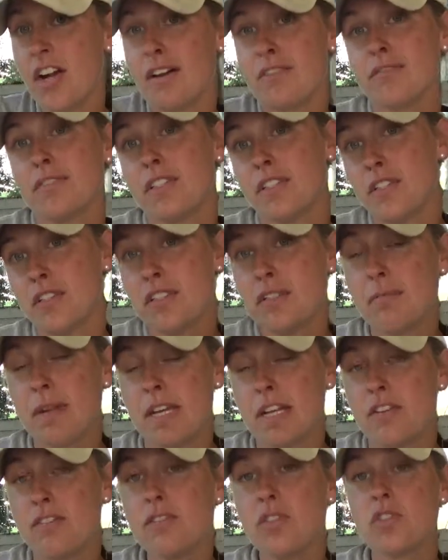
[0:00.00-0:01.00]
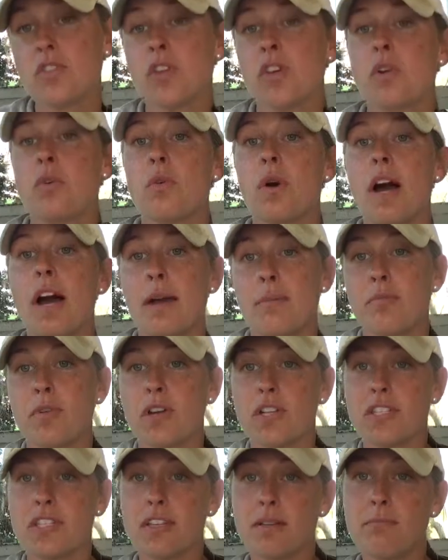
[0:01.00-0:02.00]
of little tomatoes, so I
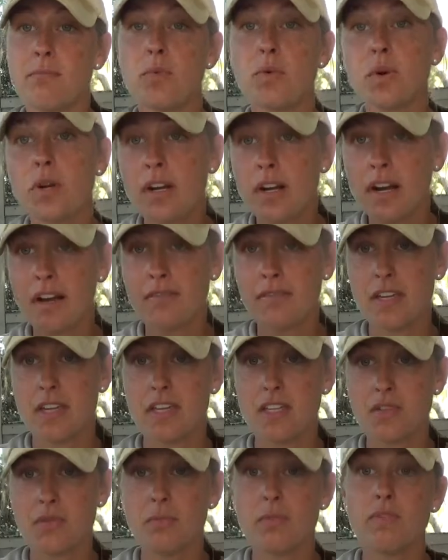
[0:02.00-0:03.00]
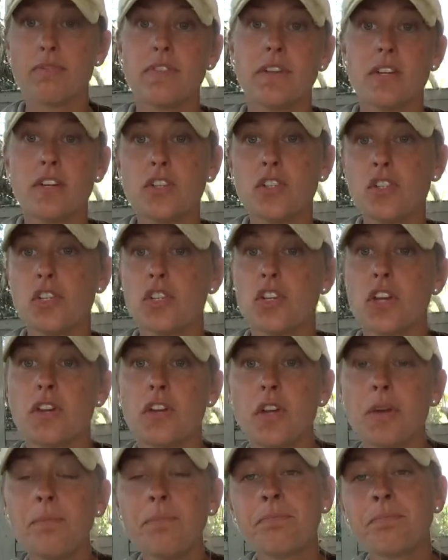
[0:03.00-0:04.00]
brought some more of these from the field to show
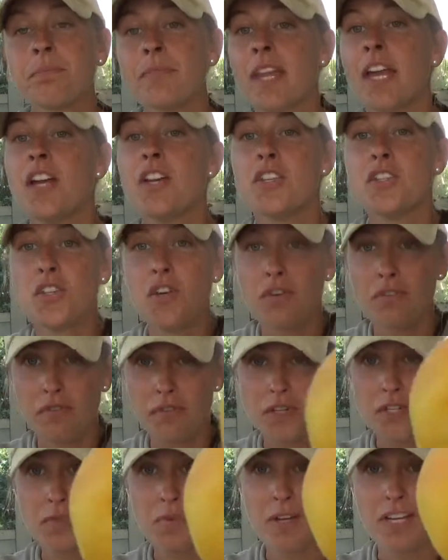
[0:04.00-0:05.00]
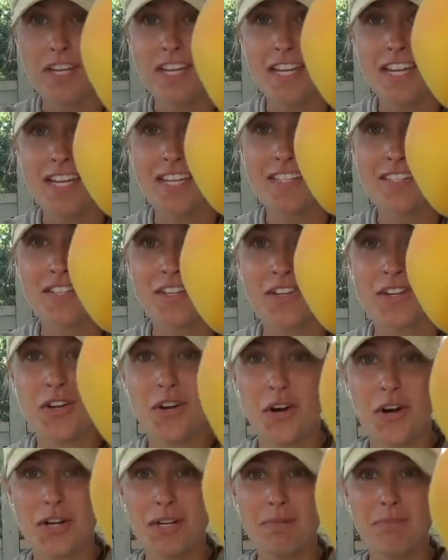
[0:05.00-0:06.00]
you. So first one is
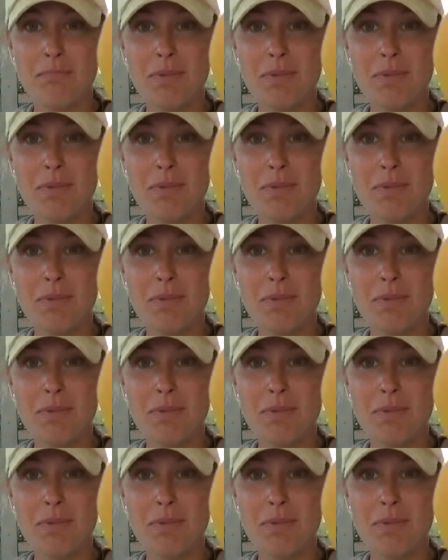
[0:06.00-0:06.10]
garden